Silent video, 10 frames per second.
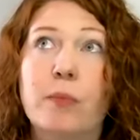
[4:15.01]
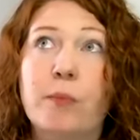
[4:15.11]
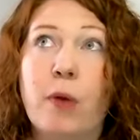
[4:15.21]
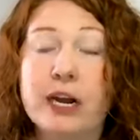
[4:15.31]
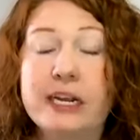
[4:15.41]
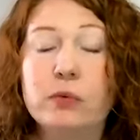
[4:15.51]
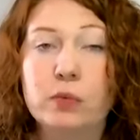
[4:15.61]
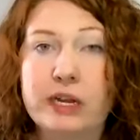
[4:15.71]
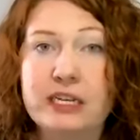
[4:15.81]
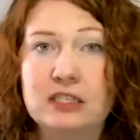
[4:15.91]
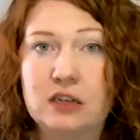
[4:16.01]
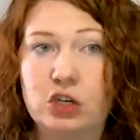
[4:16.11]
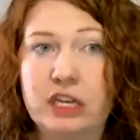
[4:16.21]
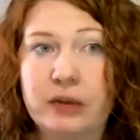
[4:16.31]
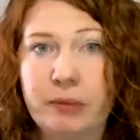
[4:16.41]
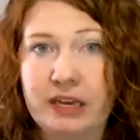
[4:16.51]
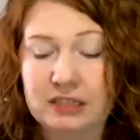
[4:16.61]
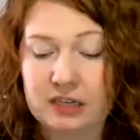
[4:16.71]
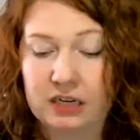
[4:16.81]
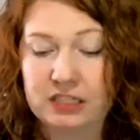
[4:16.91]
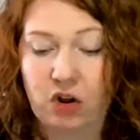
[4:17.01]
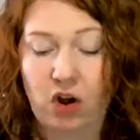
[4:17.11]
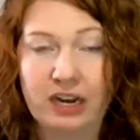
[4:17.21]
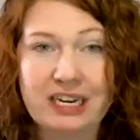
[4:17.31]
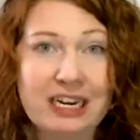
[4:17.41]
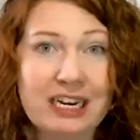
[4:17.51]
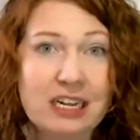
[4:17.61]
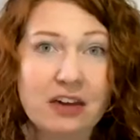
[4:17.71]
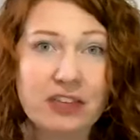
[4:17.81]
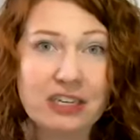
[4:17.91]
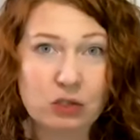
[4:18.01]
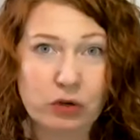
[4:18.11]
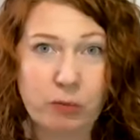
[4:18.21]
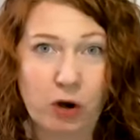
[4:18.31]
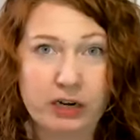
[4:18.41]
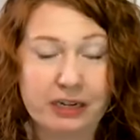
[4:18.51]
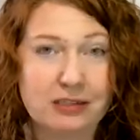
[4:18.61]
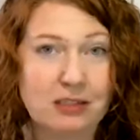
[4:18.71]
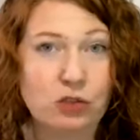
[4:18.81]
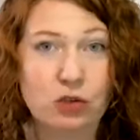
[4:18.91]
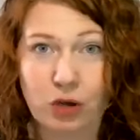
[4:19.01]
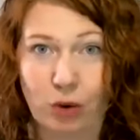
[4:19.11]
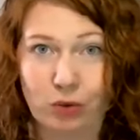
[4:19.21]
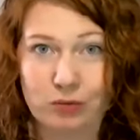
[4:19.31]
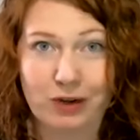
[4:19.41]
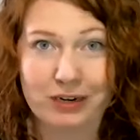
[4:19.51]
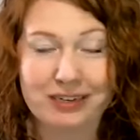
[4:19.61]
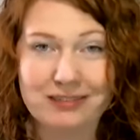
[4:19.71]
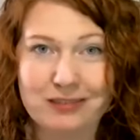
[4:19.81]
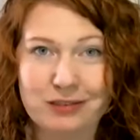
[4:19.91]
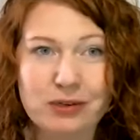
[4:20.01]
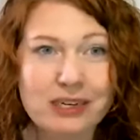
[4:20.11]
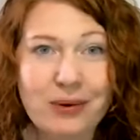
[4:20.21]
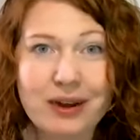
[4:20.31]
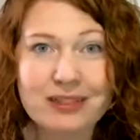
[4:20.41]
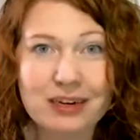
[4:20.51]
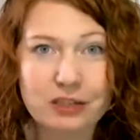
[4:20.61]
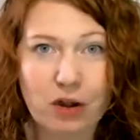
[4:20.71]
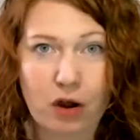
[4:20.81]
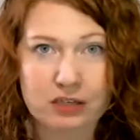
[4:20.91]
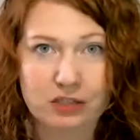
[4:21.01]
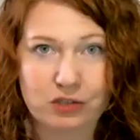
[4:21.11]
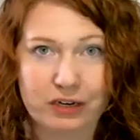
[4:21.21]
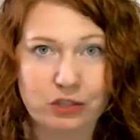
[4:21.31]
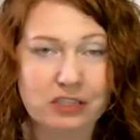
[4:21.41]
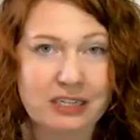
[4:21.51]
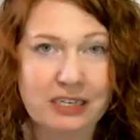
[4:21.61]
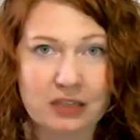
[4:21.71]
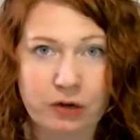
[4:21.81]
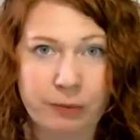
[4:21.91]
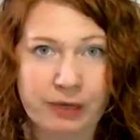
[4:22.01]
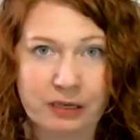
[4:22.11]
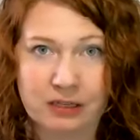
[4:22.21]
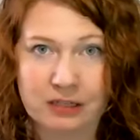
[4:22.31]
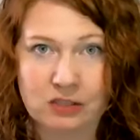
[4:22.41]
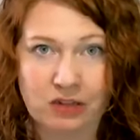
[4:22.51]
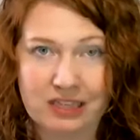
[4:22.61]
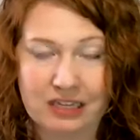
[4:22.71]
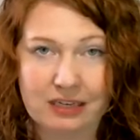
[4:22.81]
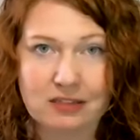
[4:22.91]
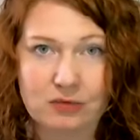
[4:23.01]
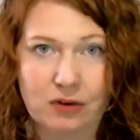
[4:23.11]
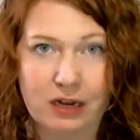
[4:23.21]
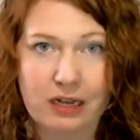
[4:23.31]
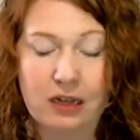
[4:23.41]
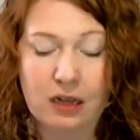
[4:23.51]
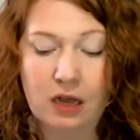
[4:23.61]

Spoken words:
Market research can be conducted on any of these three markets. Your cold market, you can go out there and talk to strangers and get their opinions on things, right?